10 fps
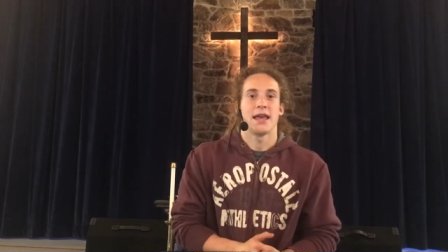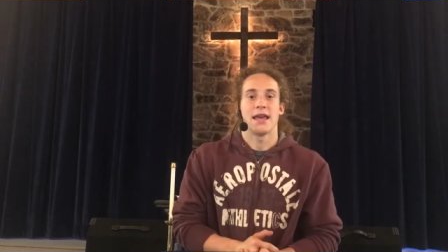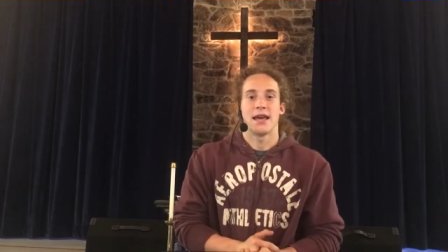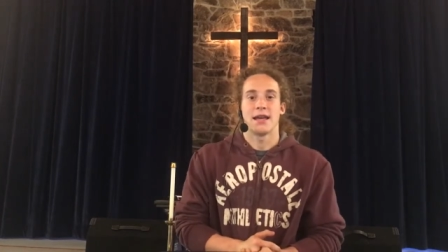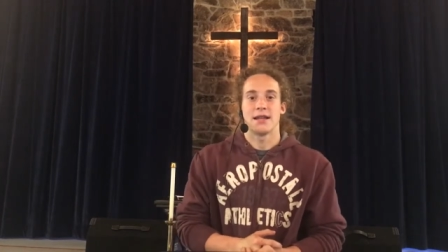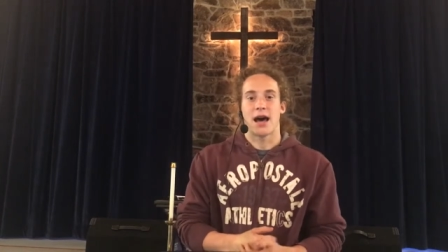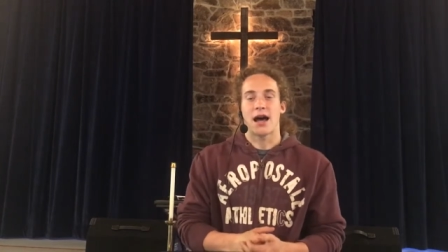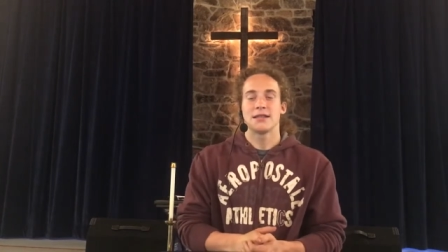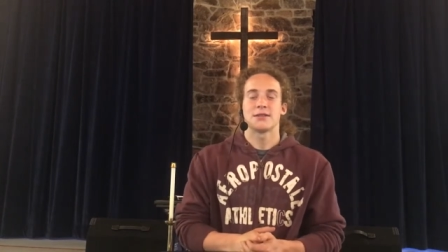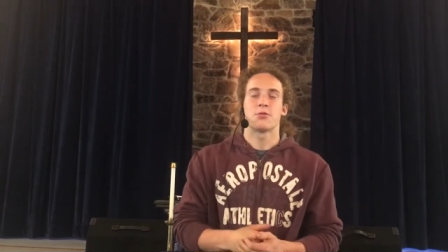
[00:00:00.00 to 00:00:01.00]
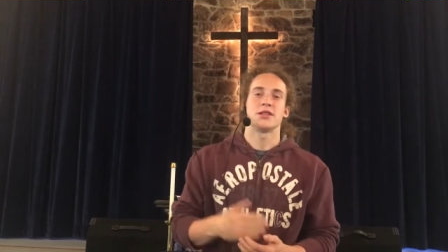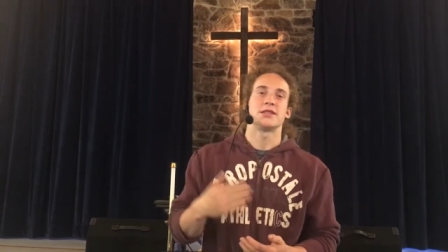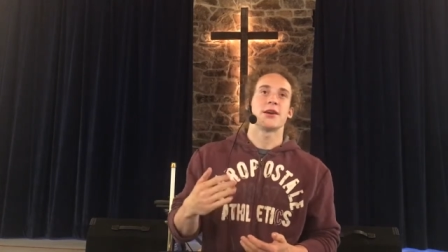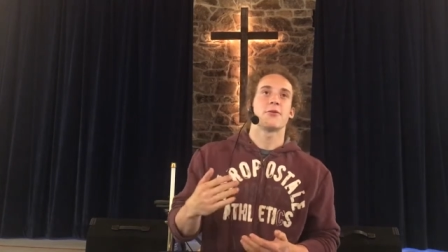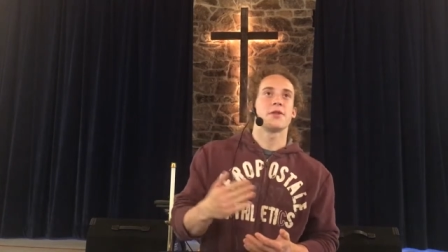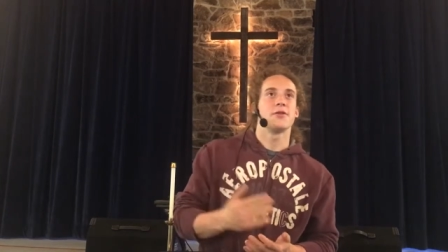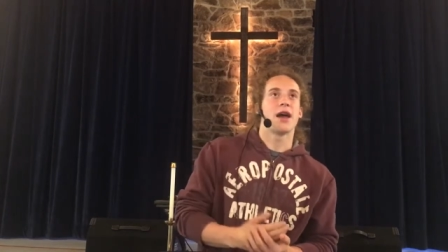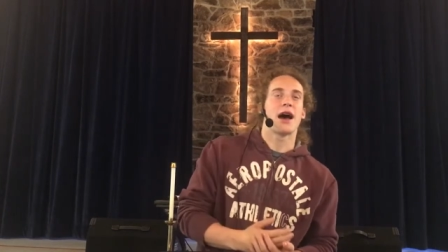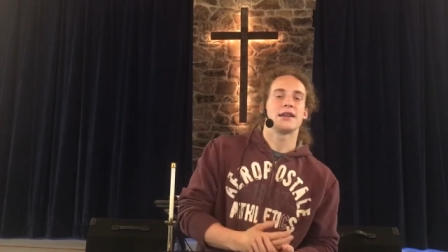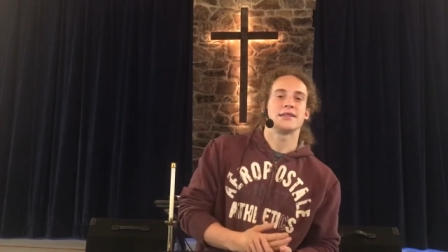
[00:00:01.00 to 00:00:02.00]
And I just want to share with you
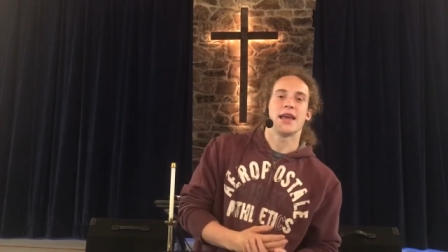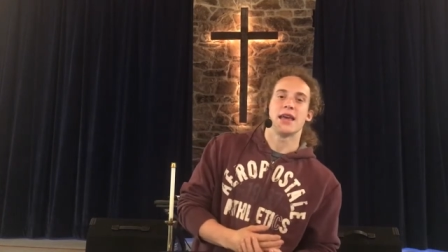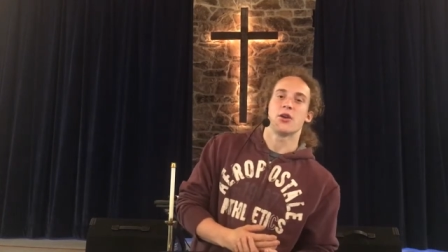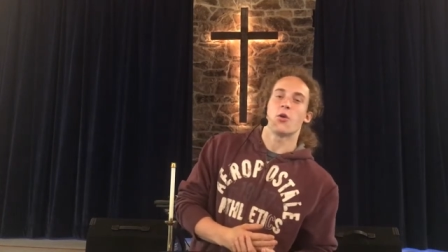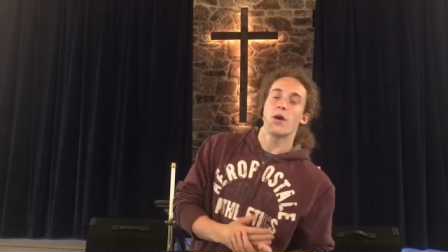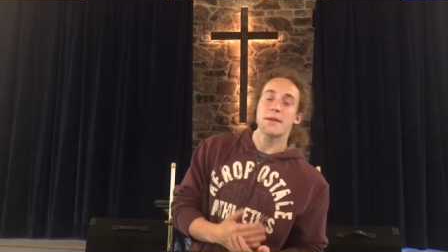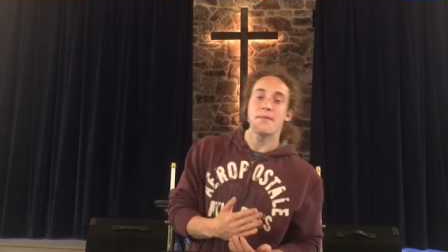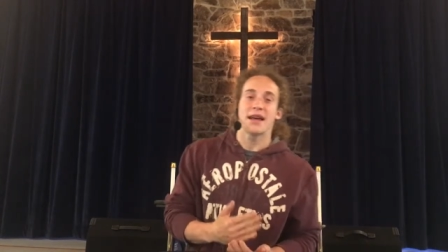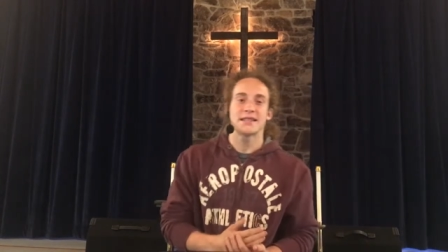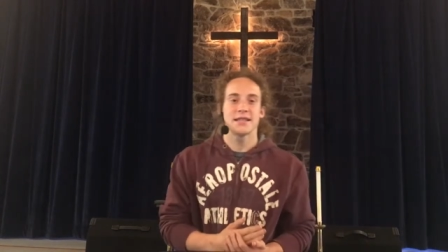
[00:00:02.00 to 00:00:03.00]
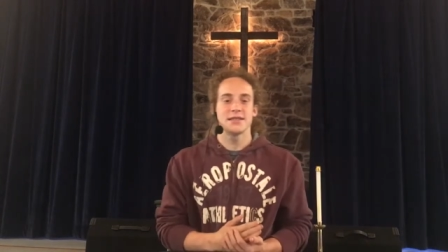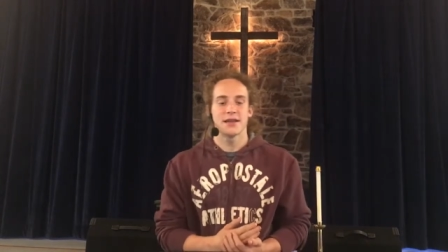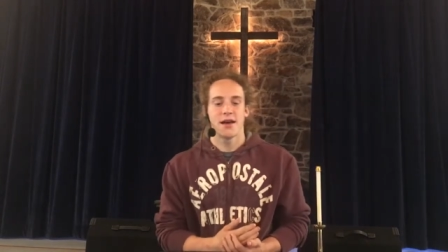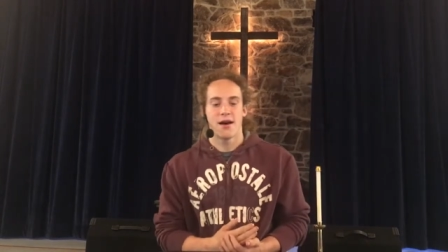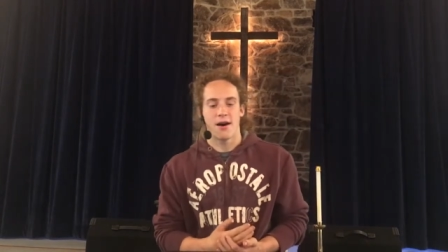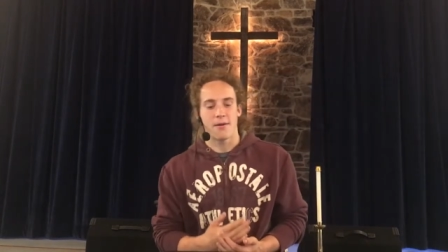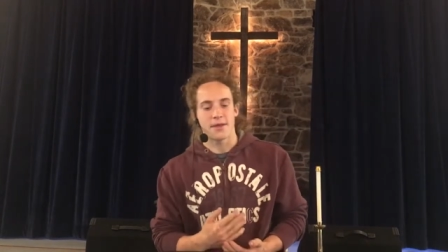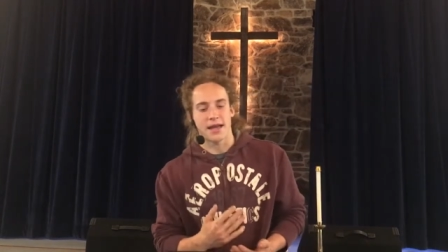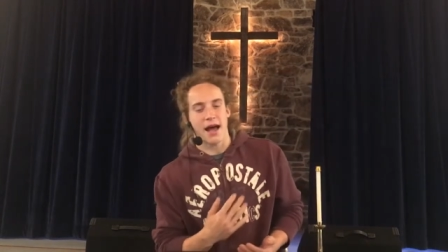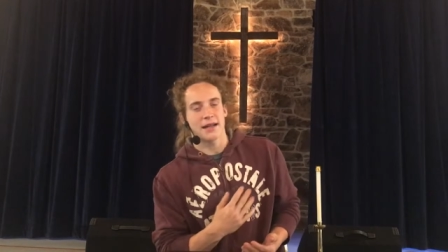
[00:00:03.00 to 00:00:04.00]
guys a quick message um,
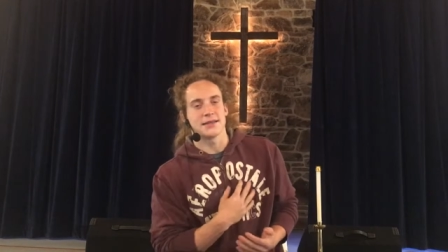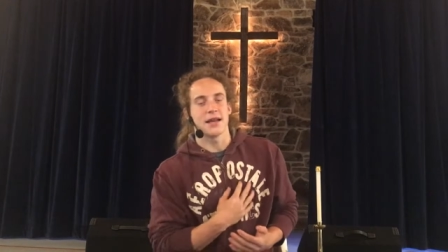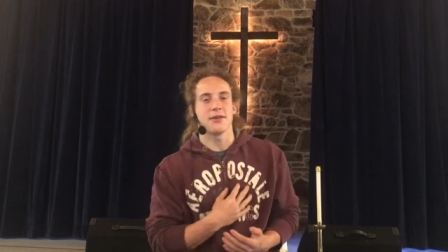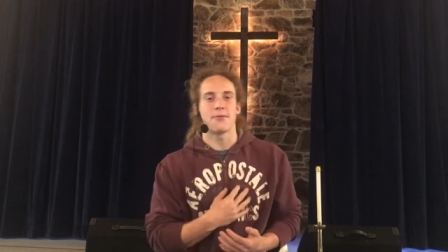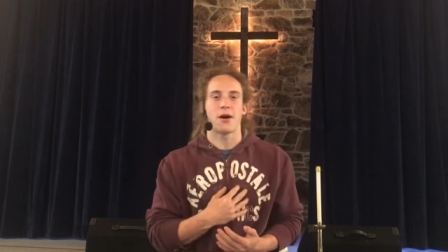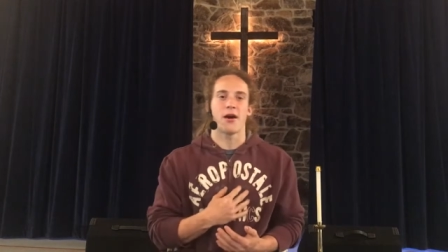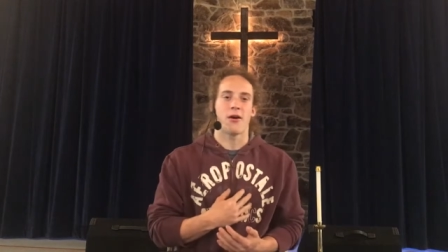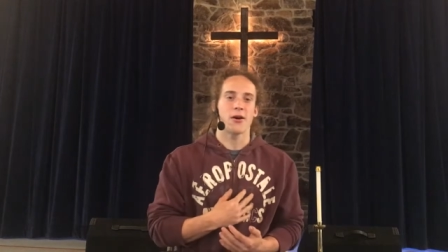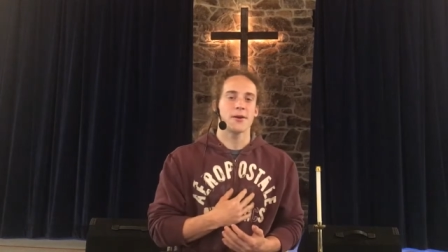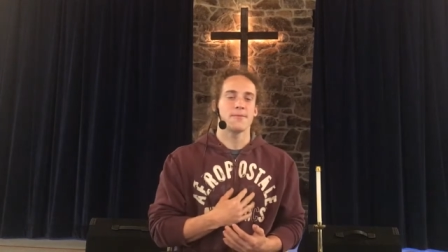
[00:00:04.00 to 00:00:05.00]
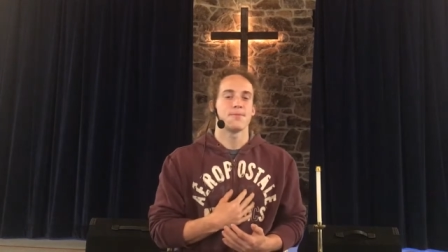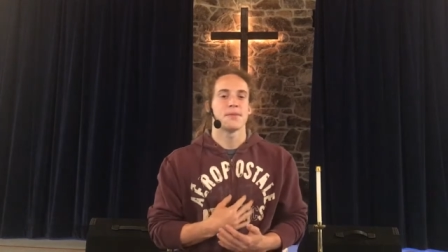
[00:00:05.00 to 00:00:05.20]
that God has laid on my heart.